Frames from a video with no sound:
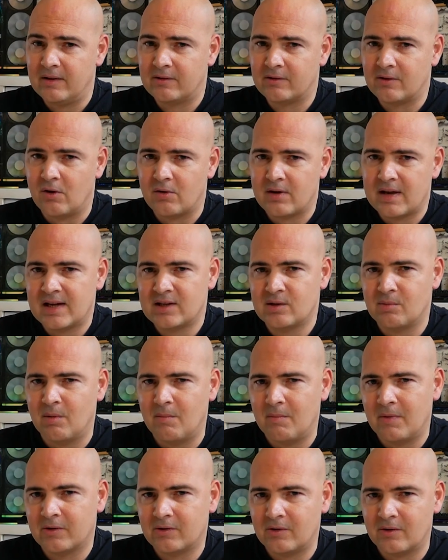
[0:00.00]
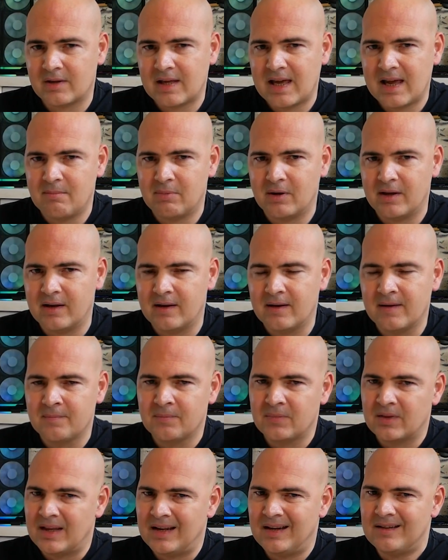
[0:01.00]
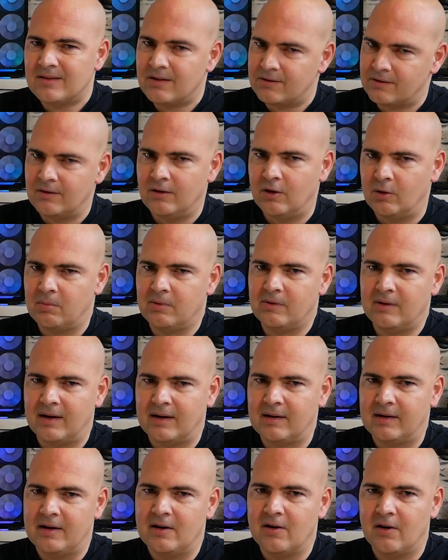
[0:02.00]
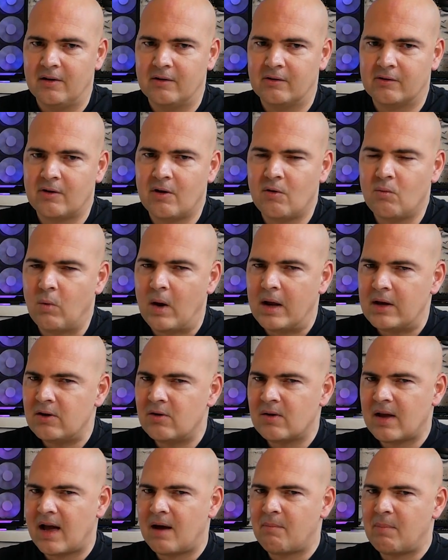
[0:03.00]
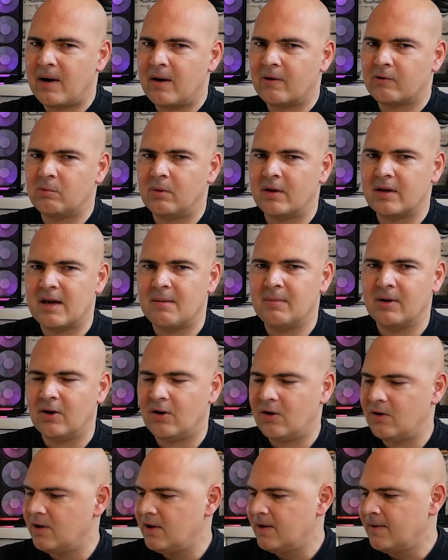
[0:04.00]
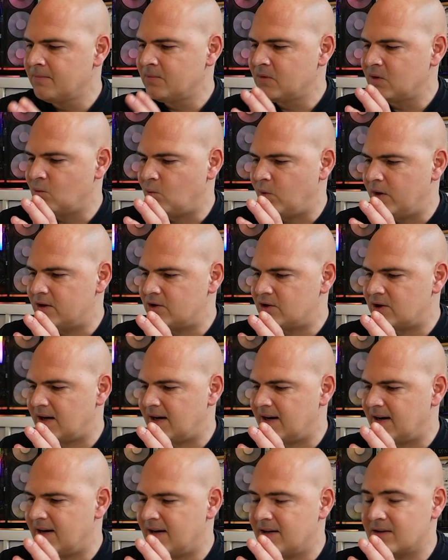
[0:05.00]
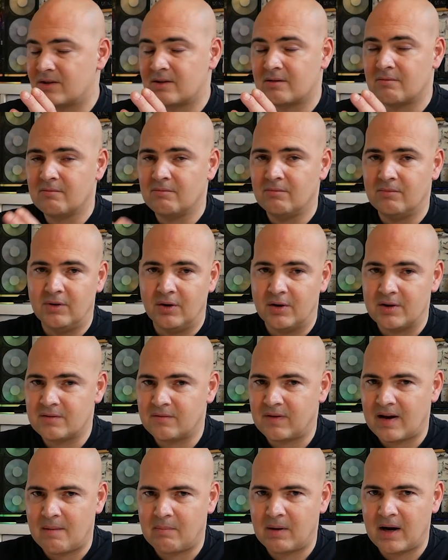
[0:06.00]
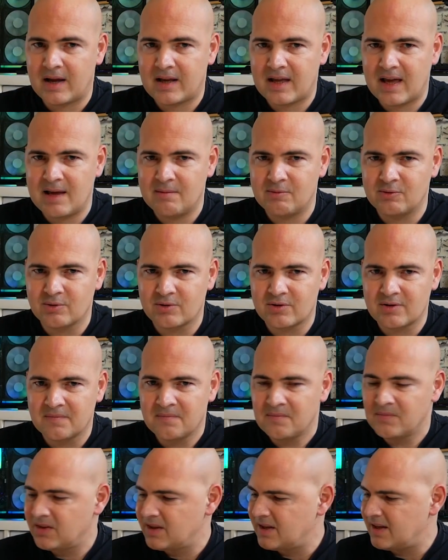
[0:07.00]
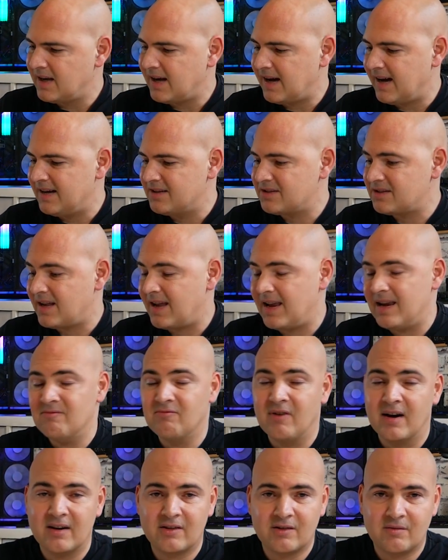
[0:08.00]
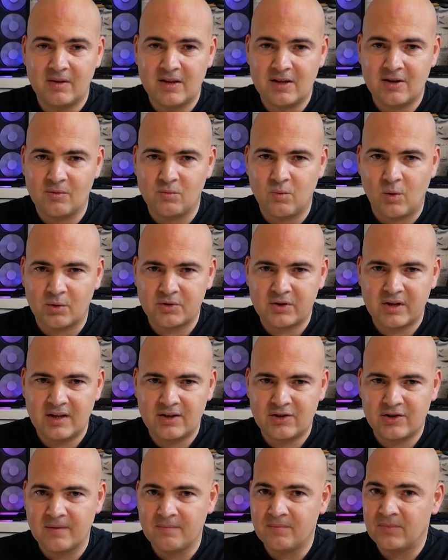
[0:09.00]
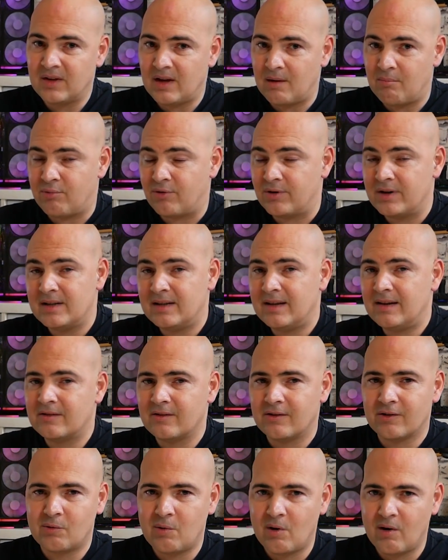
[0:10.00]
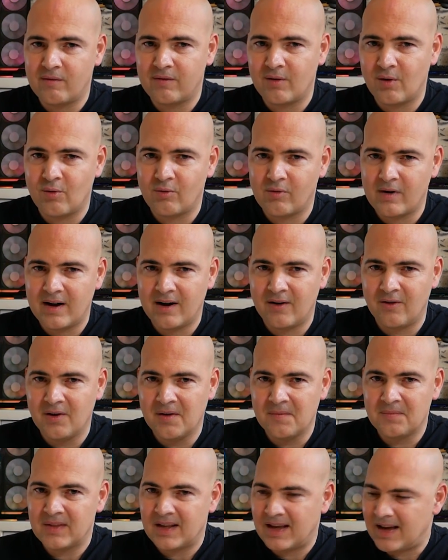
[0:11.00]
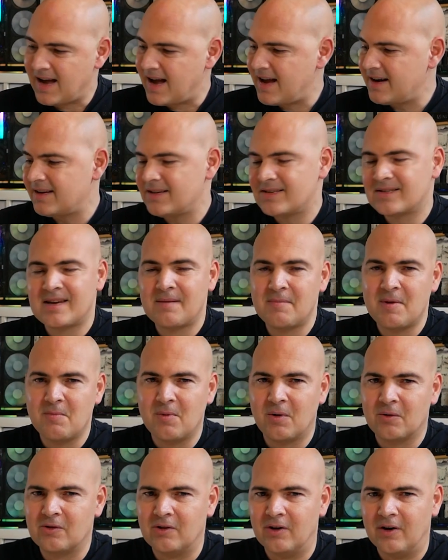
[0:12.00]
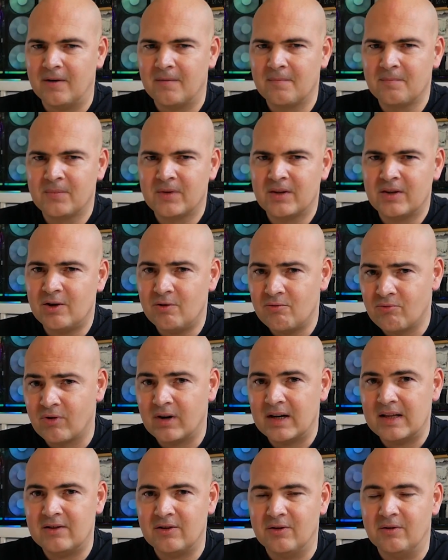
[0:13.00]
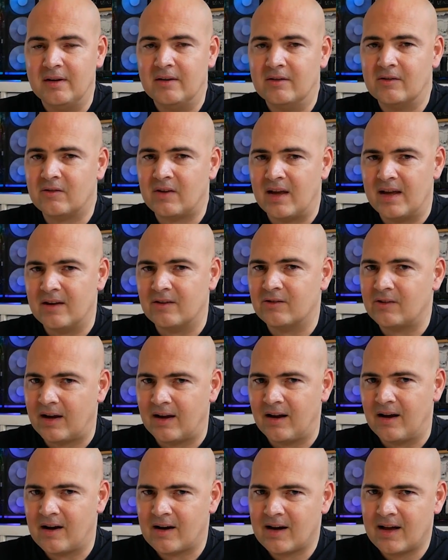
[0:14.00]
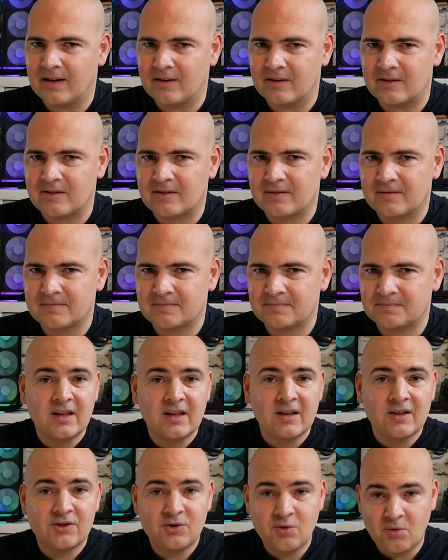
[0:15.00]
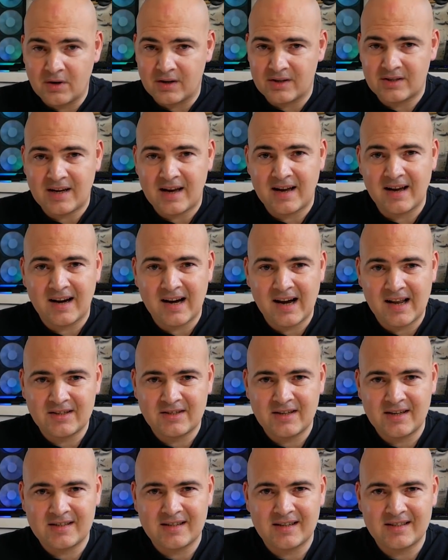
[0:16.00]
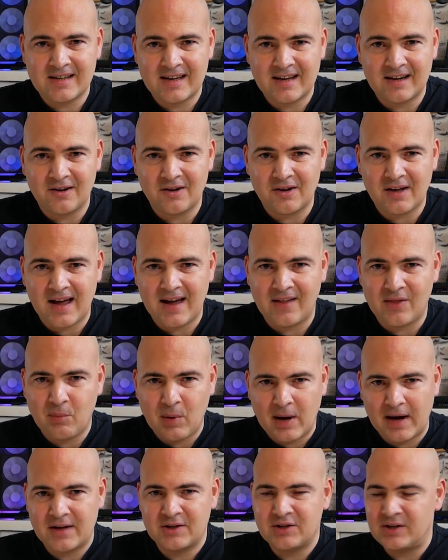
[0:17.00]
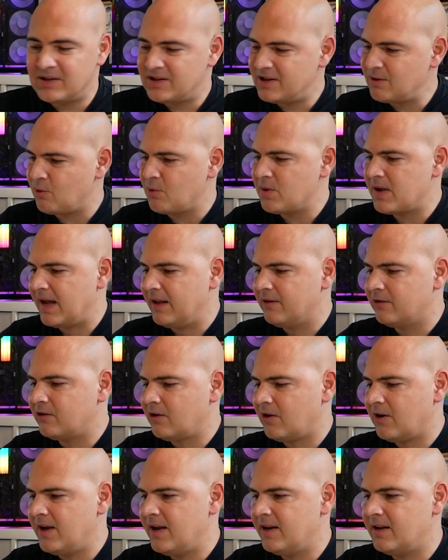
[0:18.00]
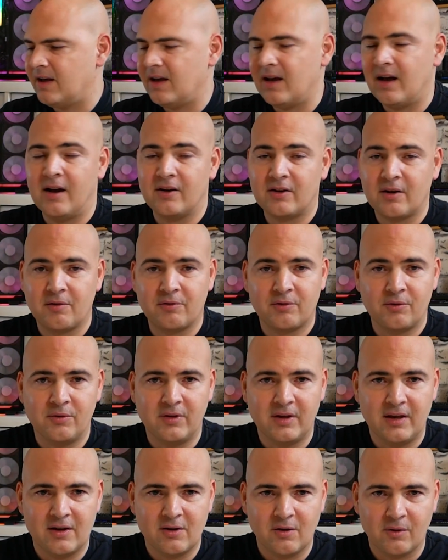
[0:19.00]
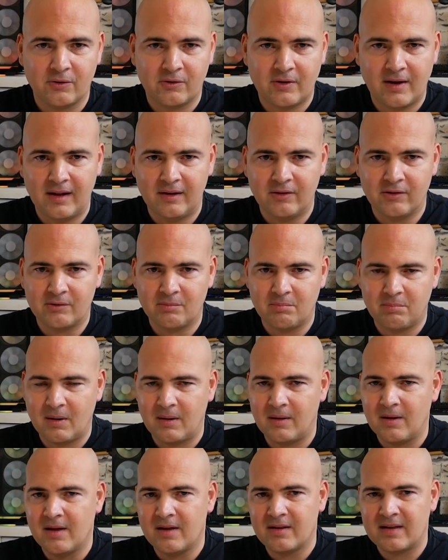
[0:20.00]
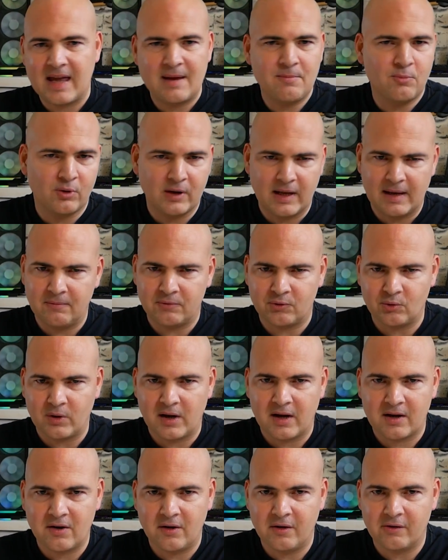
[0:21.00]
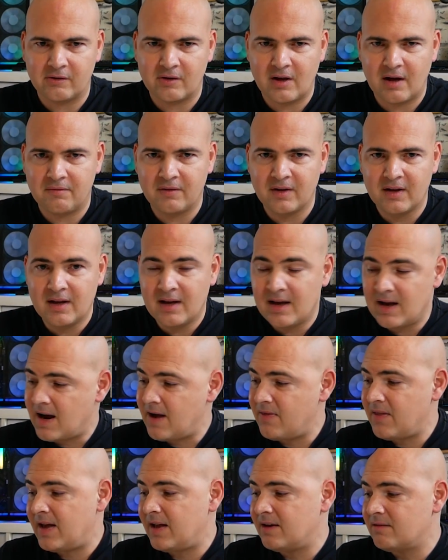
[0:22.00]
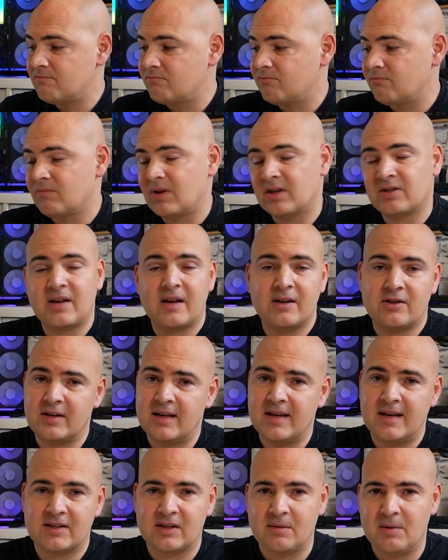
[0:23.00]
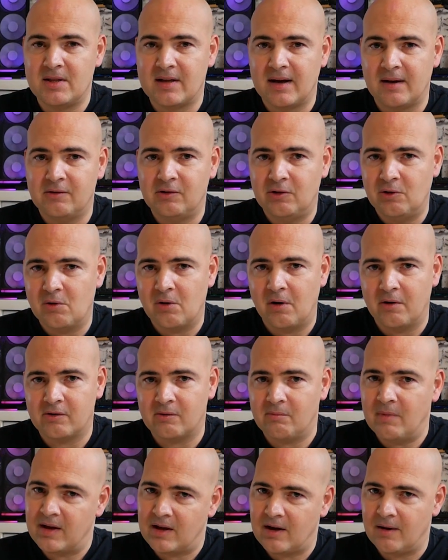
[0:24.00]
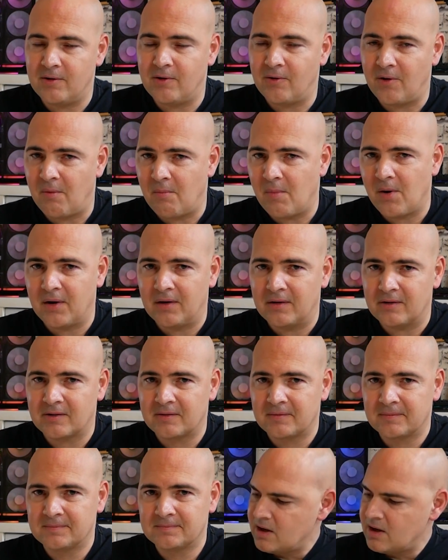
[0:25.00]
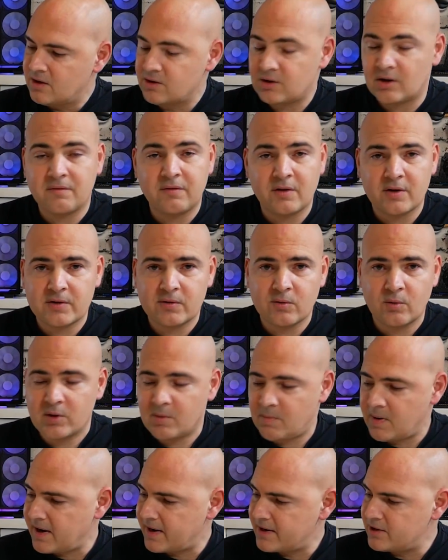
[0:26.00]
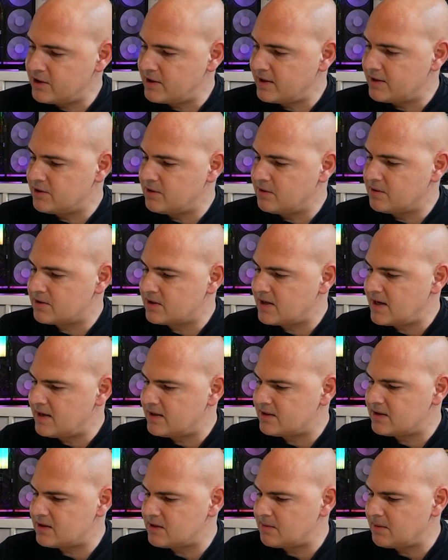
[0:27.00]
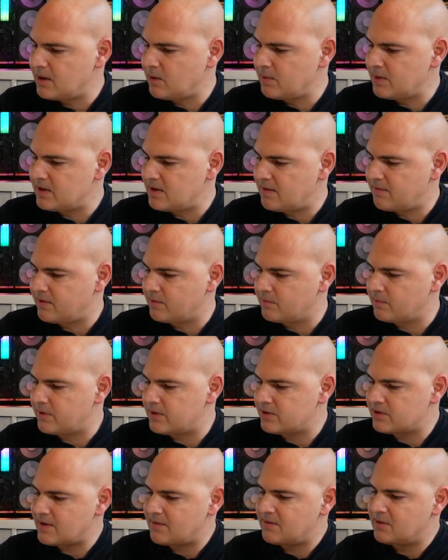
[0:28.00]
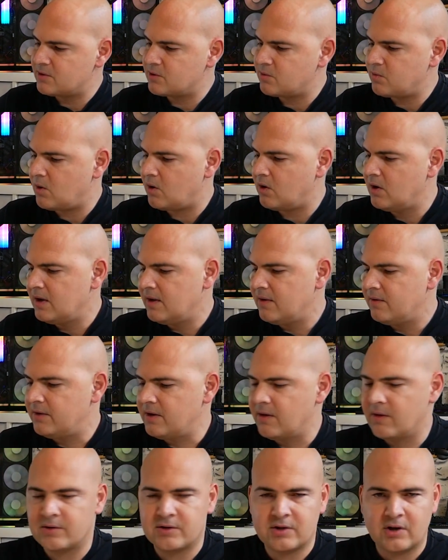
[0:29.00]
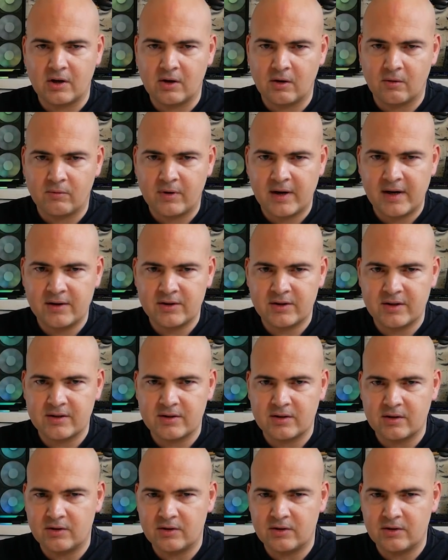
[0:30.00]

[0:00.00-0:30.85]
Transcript: it's got ketchup and mustard cabling and it doesn't look particularly nice. So, when you get a power supply come along which has nice flat black cables, has a relatively good wattage, a pretty decent 12 volt rail, and is semi-modular, you really do need to take a second glance. Talking of second glances, let's take a look at the packaging, see what we get inside, uh, go through the contents, cable lengths, all that kind of stuff, and then essentially it's going to be down to you guys to make up your own minds. So first of all, with the packaging, as you can see, this is a little bit different for the 700 watt. The other Cylon ranges